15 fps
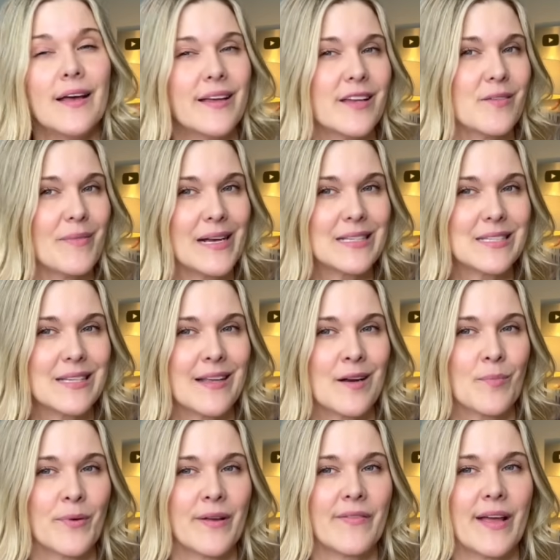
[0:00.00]
You might see that
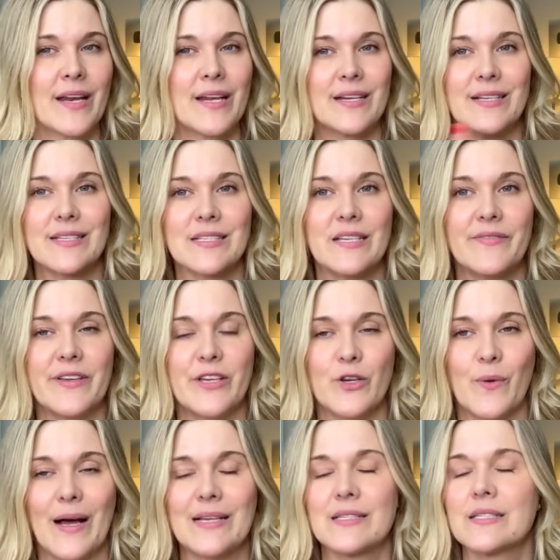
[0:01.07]
abbreviated
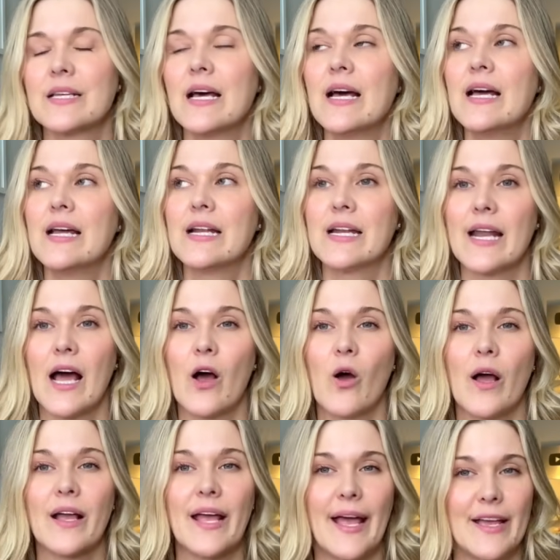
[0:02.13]
TVUS. Now,
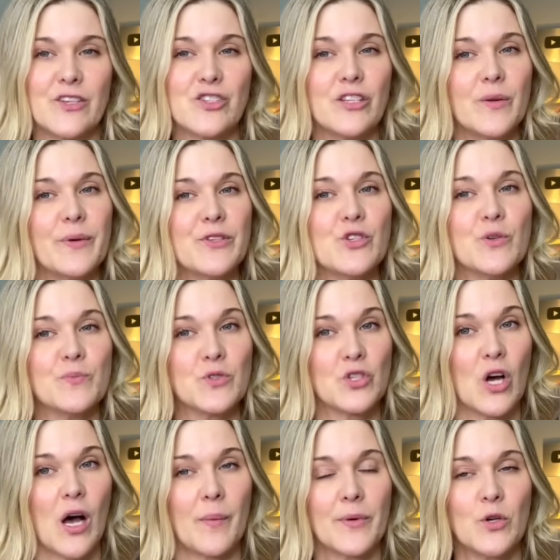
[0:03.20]
occasionally we do
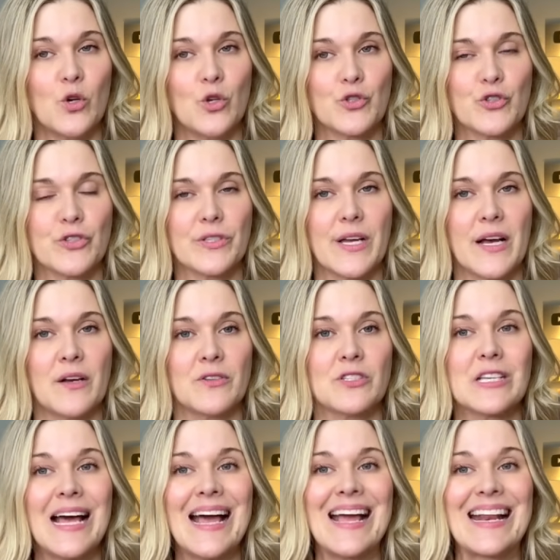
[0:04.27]
abdominal ultrasounds,
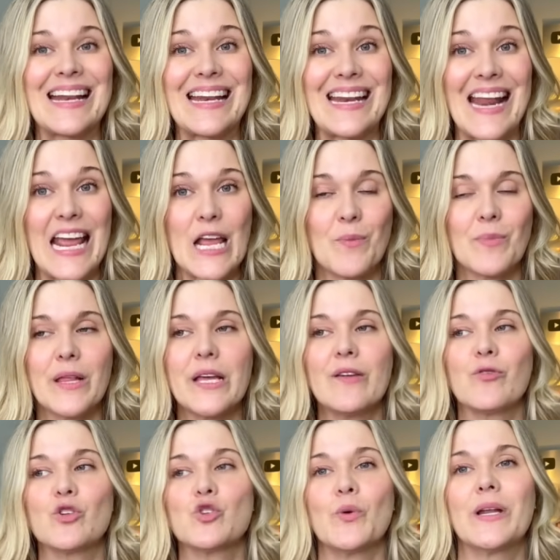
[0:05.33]
namely if
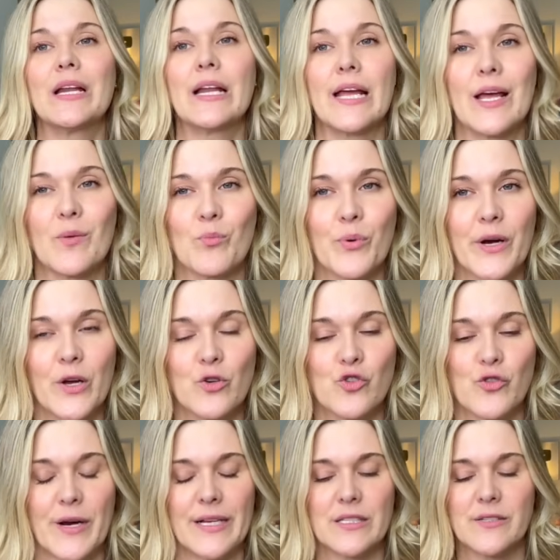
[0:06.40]
we're doing an embryo
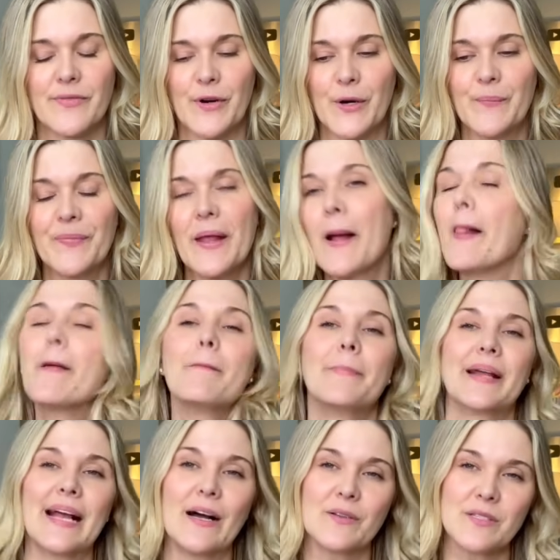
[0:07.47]
transfer.
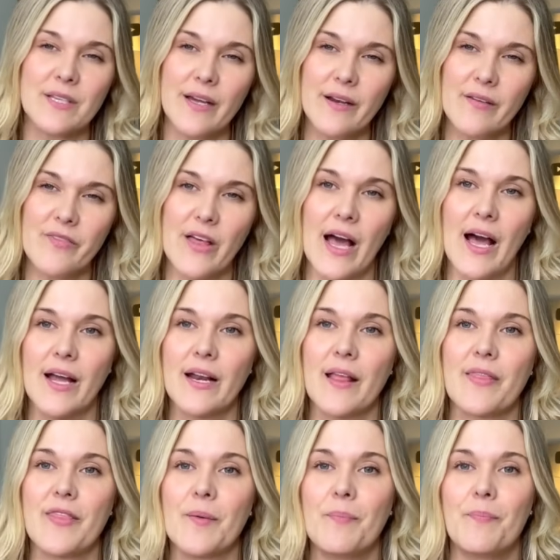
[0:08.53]
But outside of that,
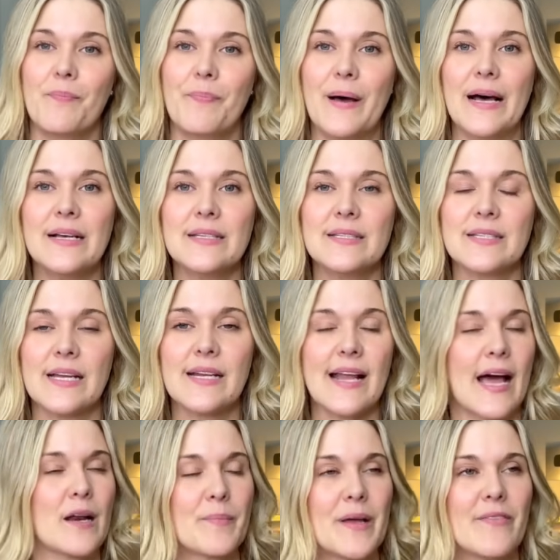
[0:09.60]
the best
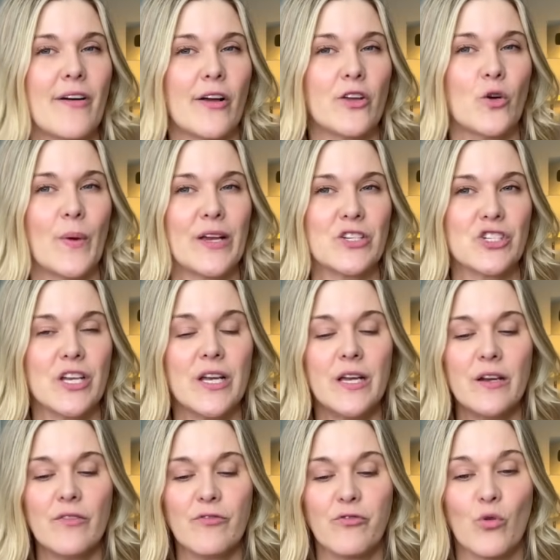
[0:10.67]
anatomy
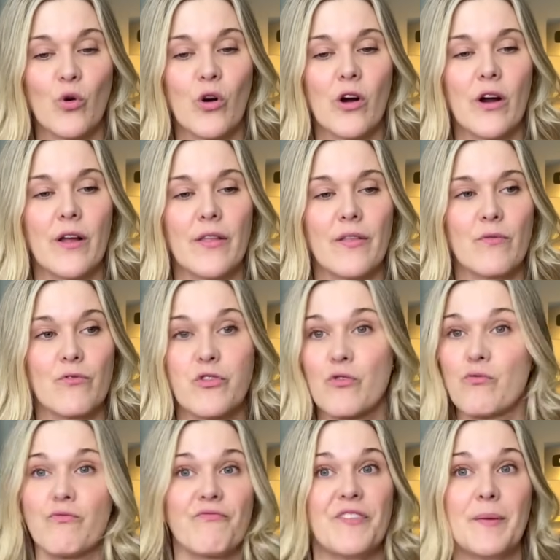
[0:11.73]
evaluation for
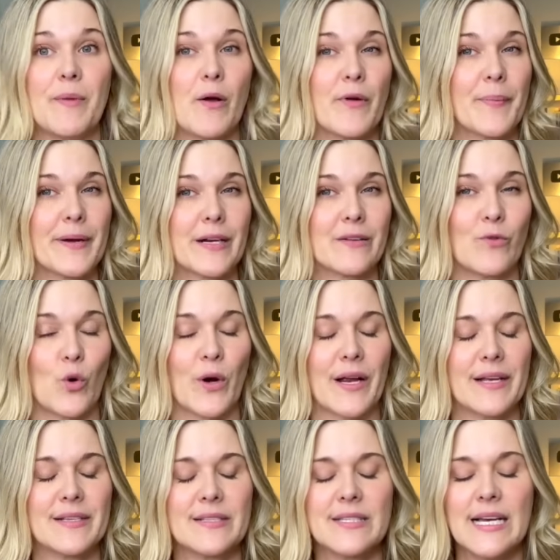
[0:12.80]
the female reproductive
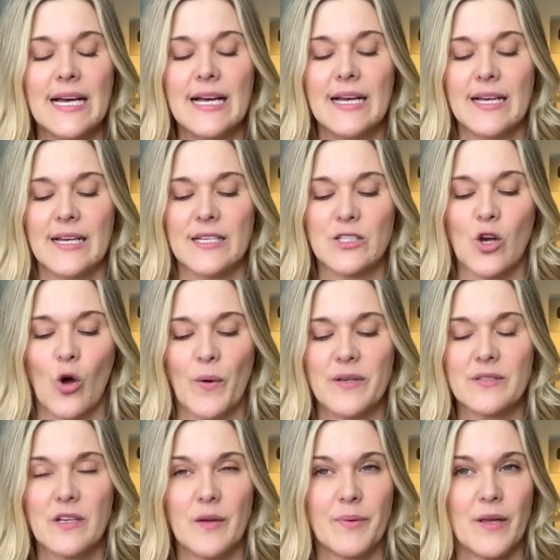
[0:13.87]
organs is always
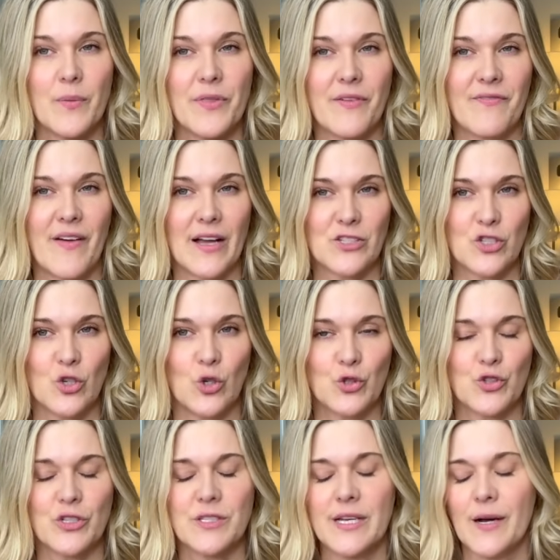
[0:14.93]
going to be with a vaginal
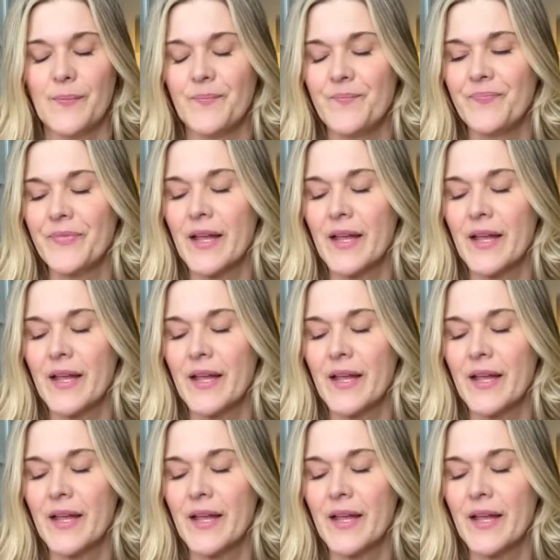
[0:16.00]
ultrasound.